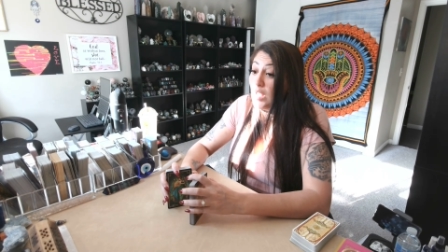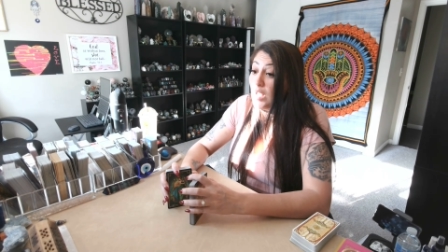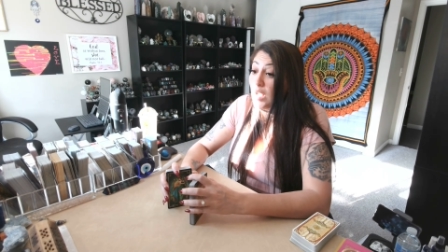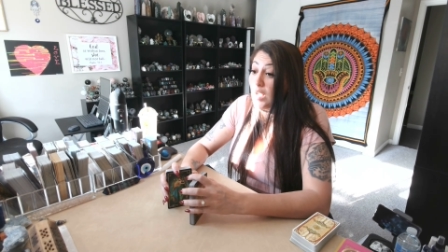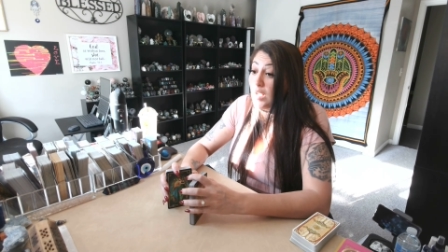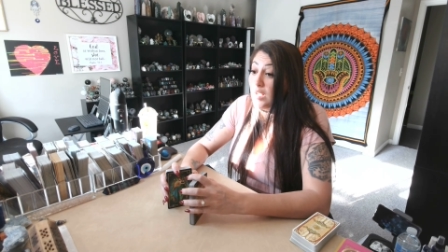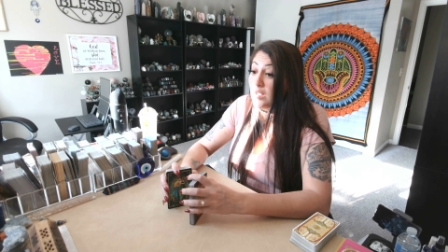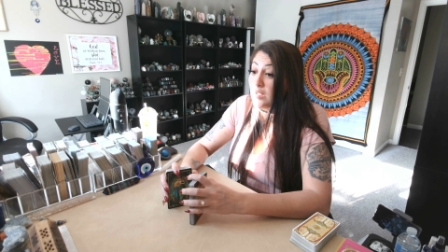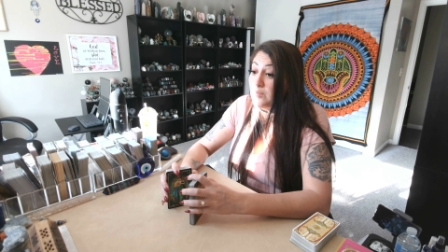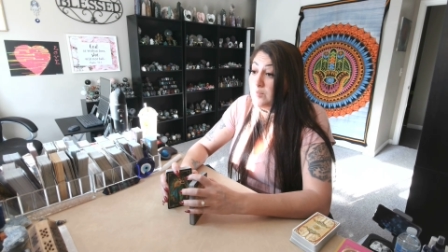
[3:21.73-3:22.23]

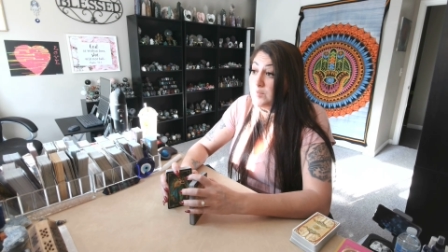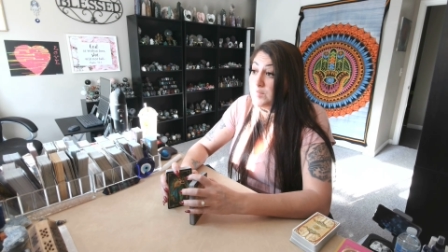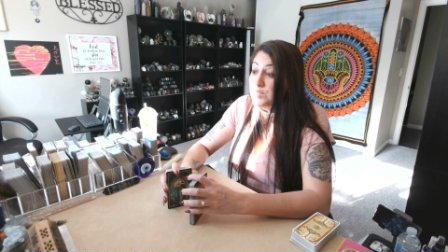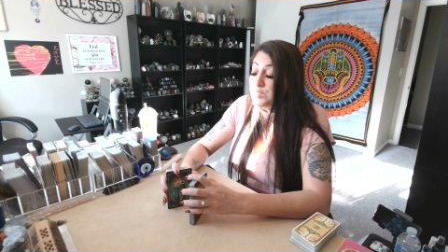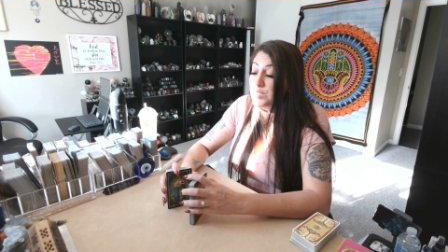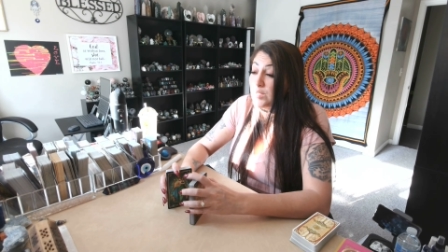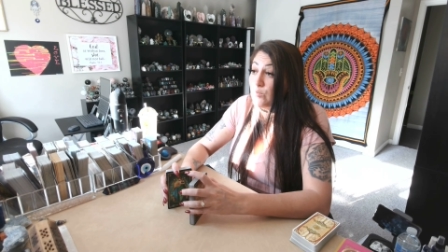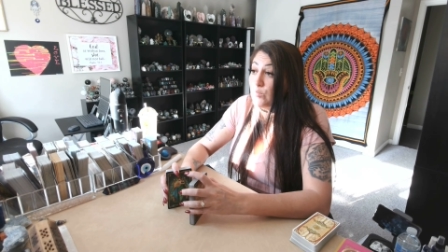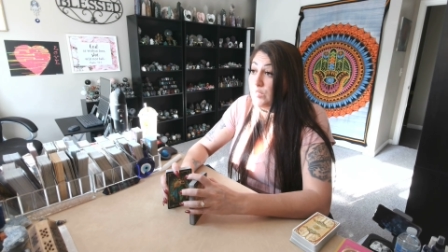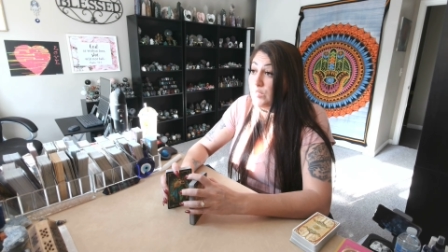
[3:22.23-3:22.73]
Um,
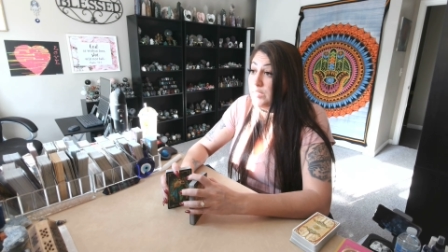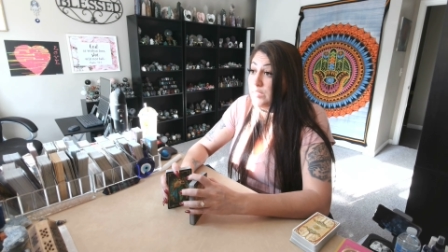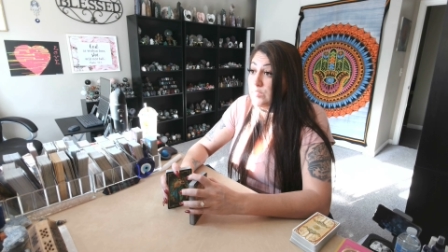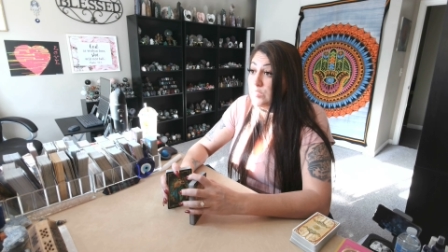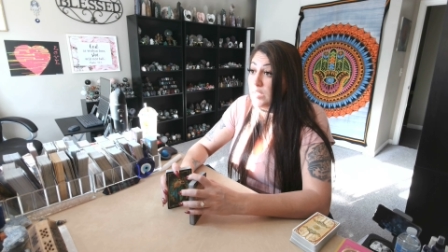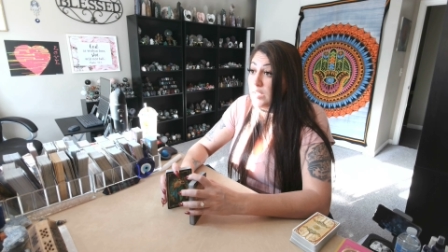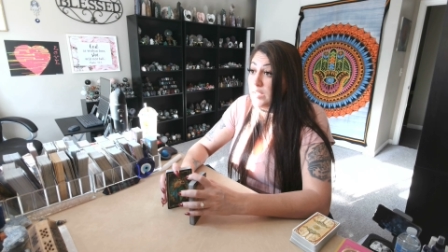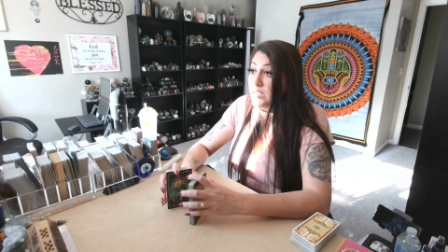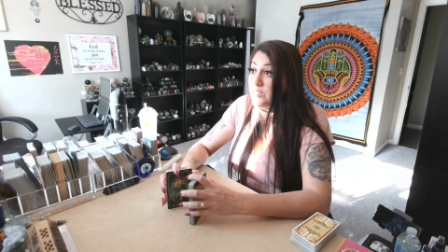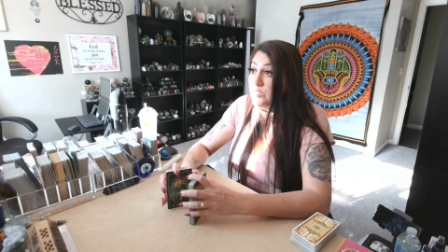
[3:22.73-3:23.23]
someone is
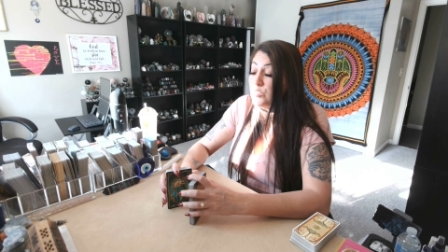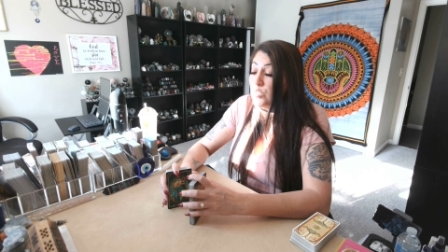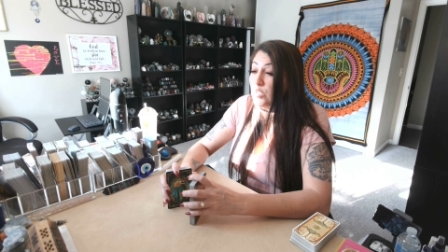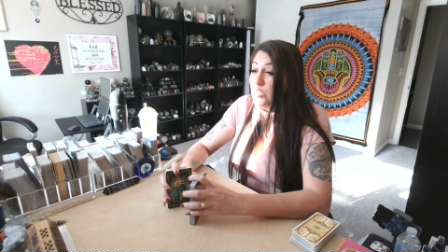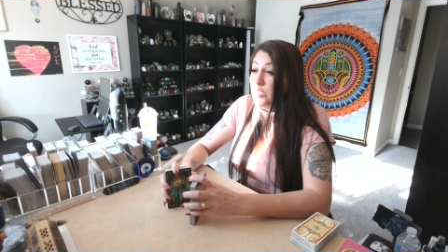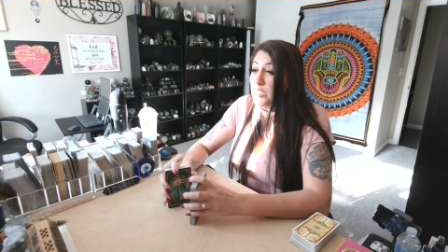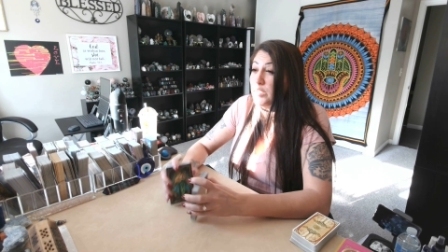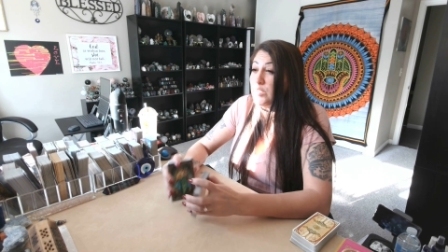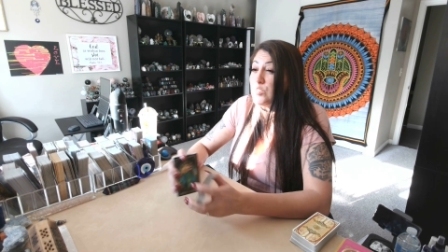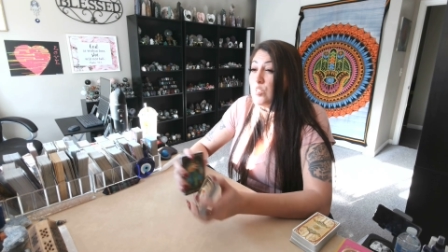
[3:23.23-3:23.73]
is
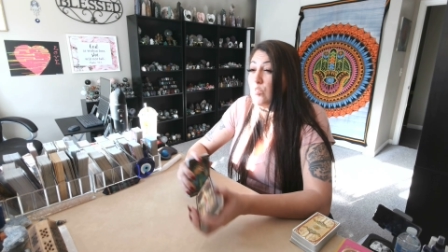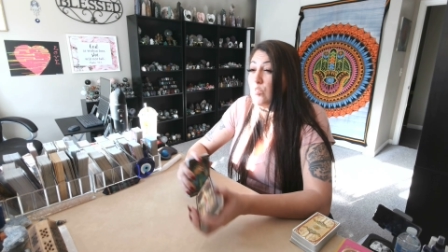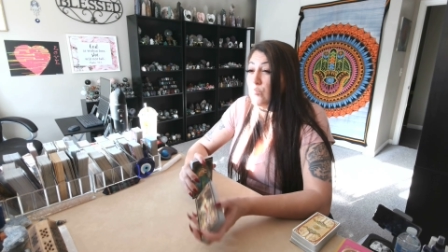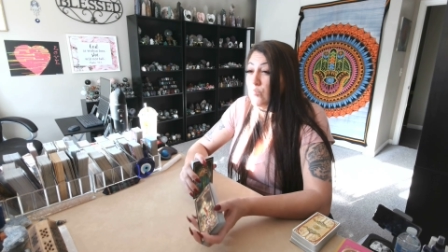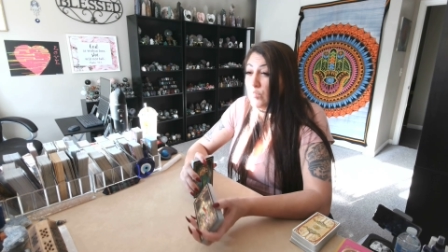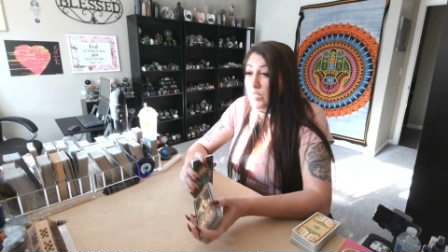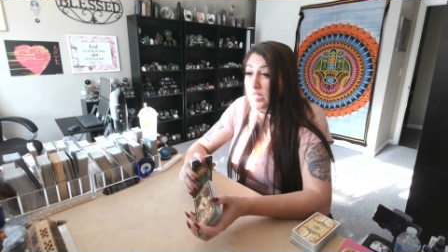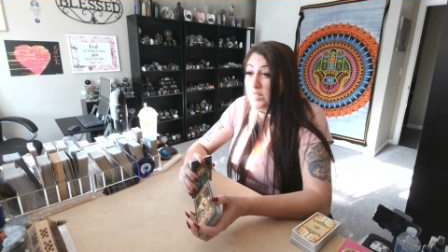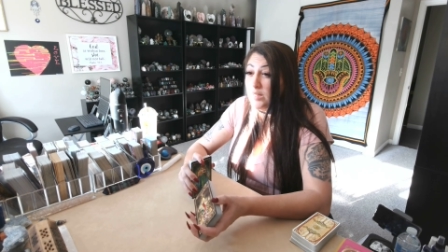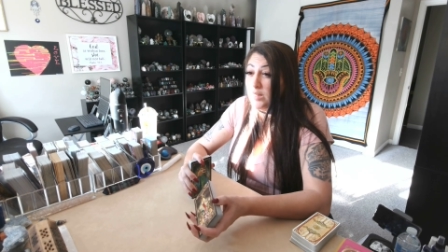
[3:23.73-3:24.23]
starting to
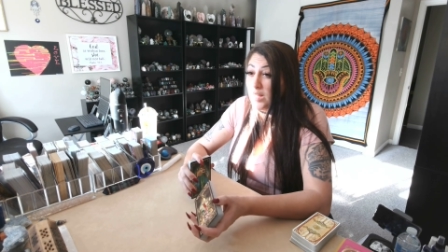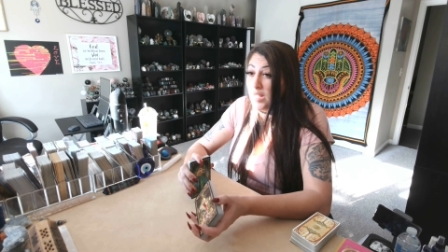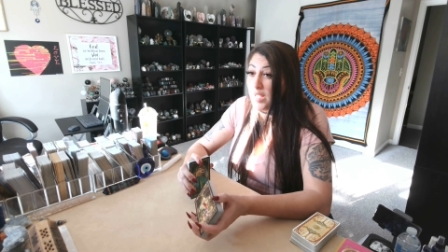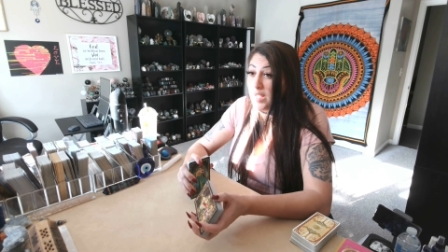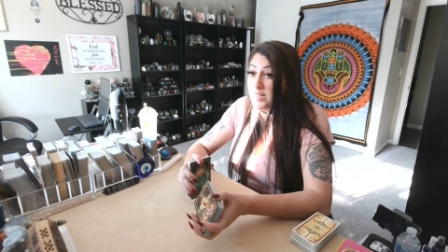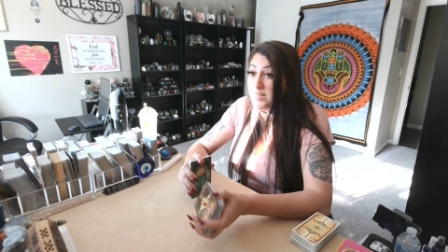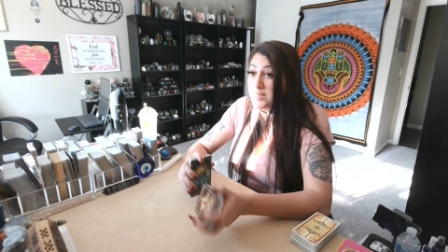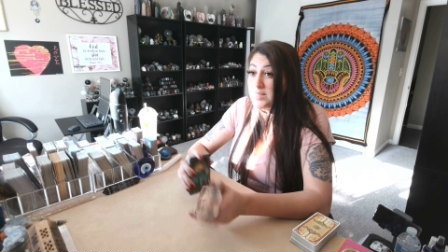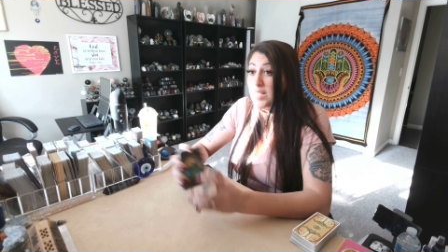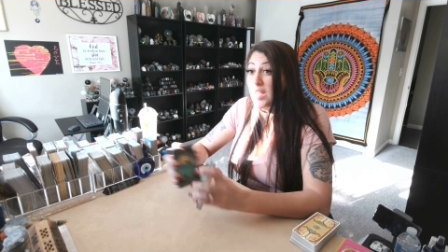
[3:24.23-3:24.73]

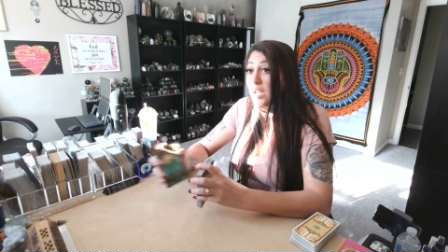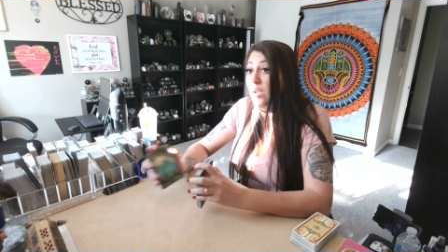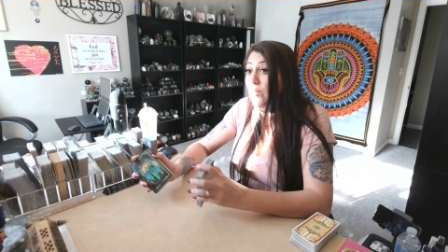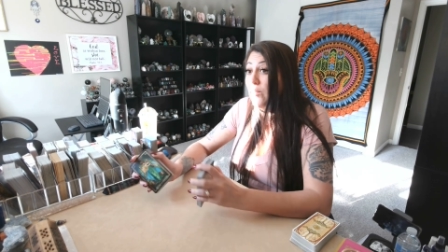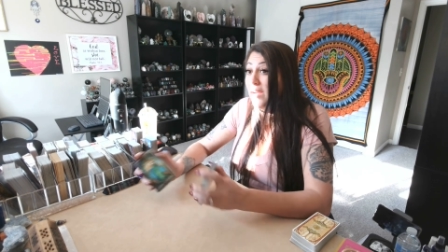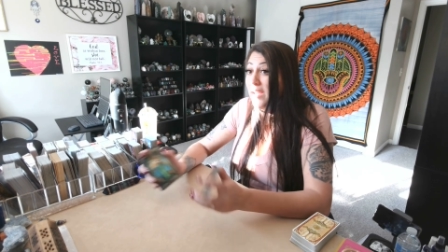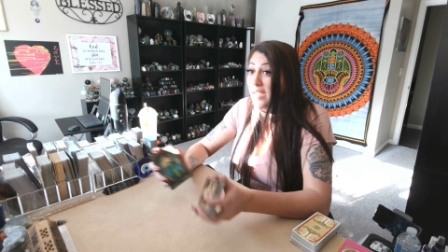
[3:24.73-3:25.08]
realize how